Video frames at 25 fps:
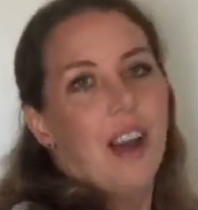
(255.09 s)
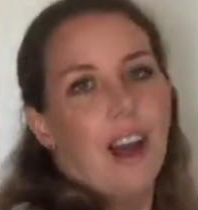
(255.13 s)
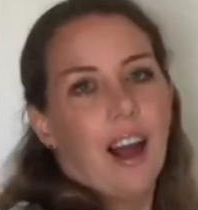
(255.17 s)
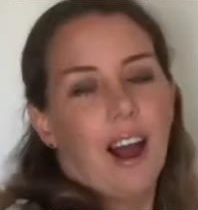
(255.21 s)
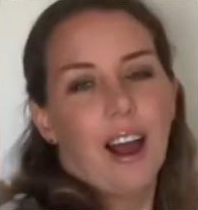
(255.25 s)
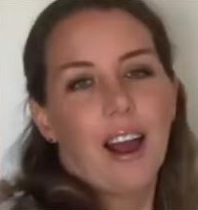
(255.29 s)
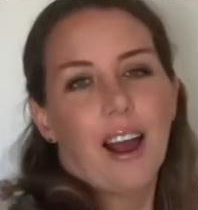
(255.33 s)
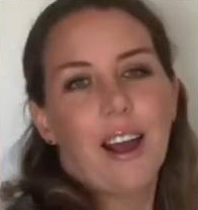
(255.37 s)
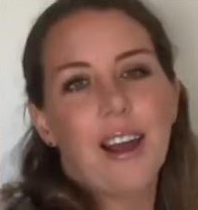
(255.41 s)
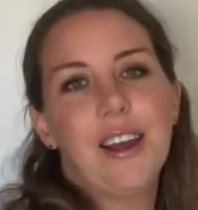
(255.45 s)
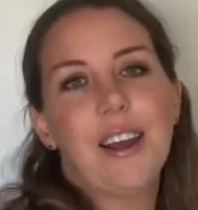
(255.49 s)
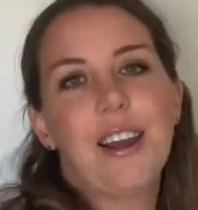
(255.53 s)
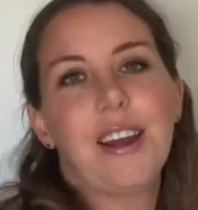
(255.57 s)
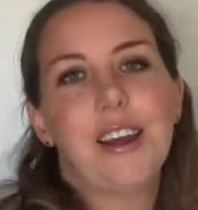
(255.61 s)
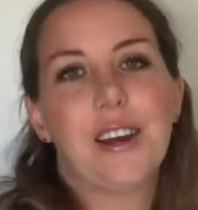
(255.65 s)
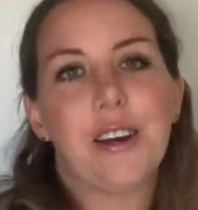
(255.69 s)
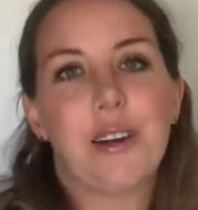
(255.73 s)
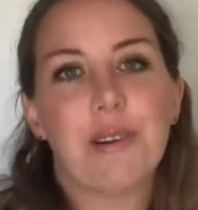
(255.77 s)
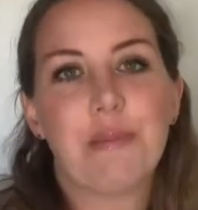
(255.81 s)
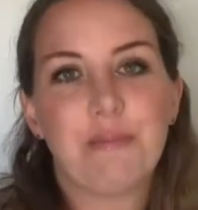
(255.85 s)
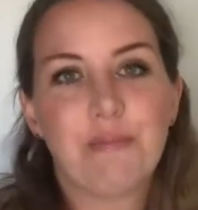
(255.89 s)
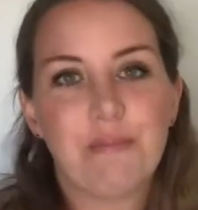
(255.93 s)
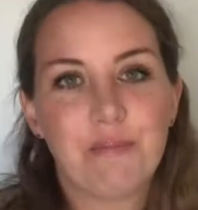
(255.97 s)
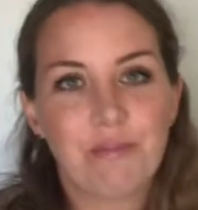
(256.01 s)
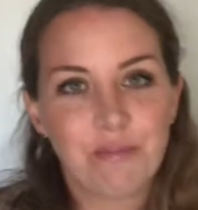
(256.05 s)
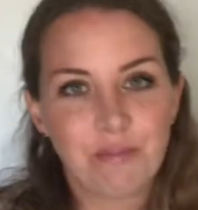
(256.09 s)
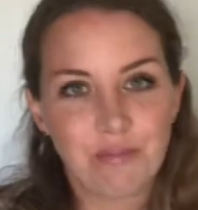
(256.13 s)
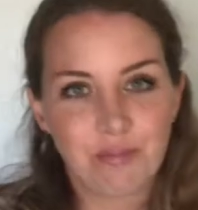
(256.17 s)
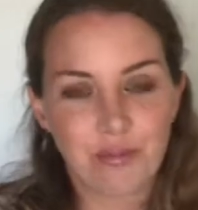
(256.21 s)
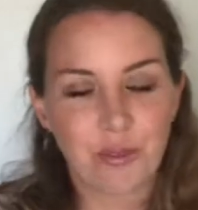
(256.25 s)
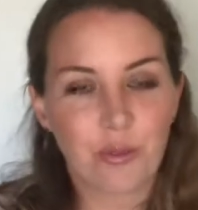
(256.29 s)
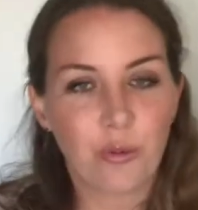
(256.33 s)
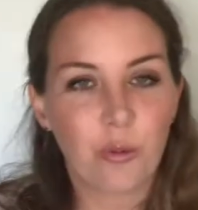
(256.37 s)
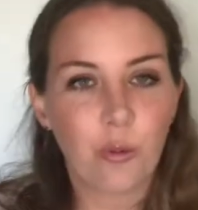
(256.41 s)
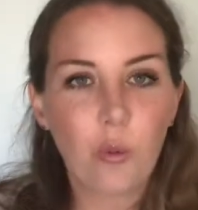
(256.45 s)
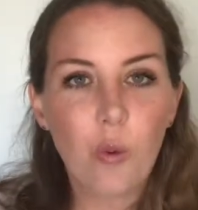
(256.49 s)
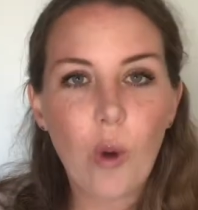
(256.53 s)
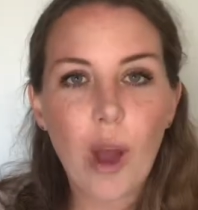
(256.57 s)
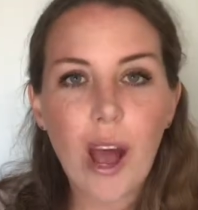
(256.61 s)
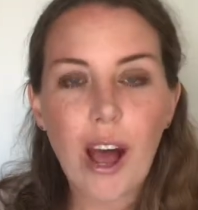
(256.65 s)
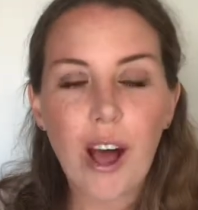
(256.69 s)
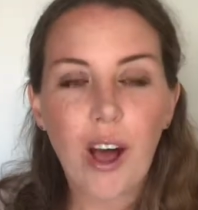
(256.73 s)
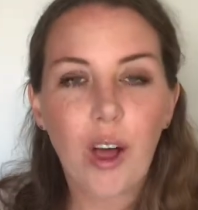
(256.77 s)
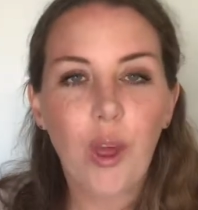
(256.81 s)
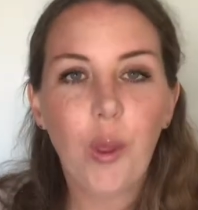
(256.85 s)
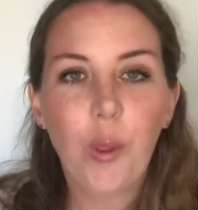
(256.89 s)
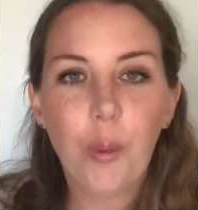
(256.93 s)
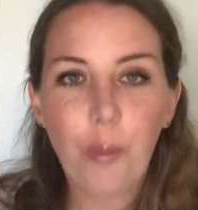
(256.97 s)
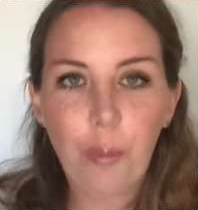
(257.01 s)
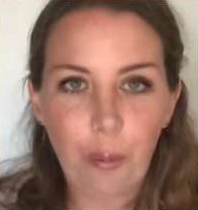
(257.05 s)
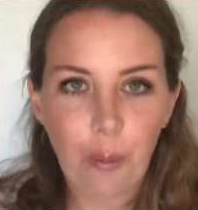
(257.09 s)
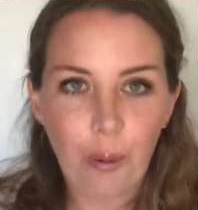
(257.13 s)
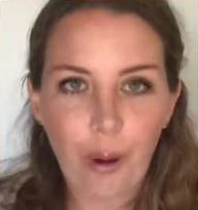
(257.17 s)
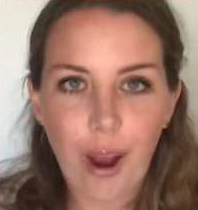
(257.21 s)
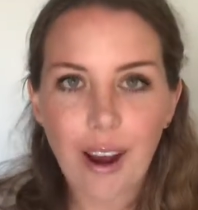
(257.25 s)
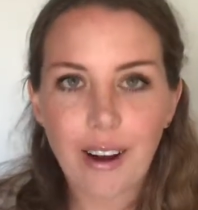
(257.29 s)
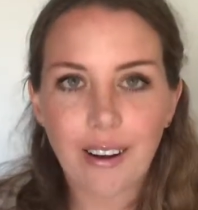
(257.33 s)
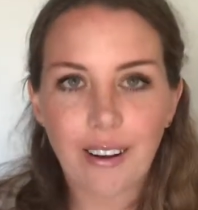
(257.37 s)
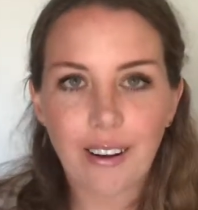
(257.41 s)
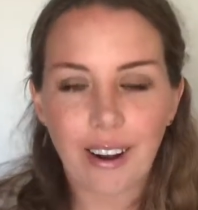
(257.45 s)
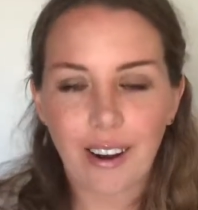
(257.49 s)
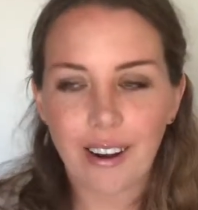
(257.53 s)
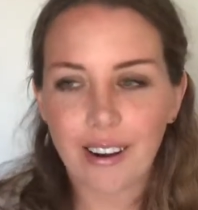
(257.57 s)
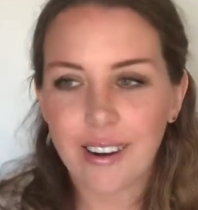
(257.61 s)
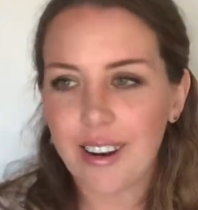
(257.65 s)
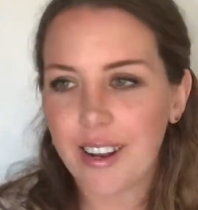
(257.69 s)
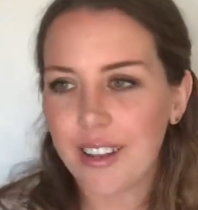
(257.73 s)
I am well pregnant,